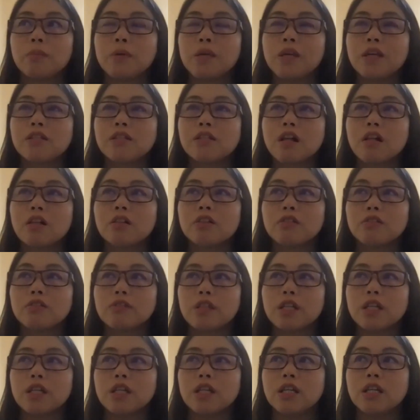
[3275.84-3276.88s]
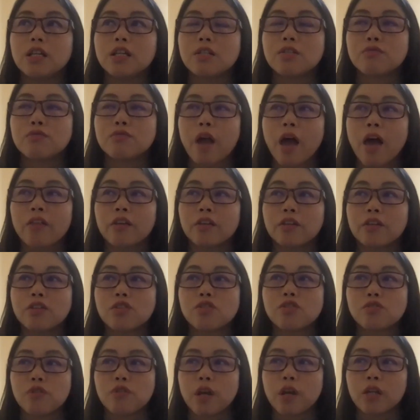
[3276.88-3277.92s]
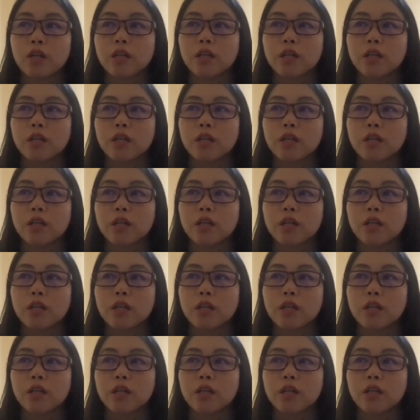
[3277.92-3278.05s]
BSL-3 is rather strict,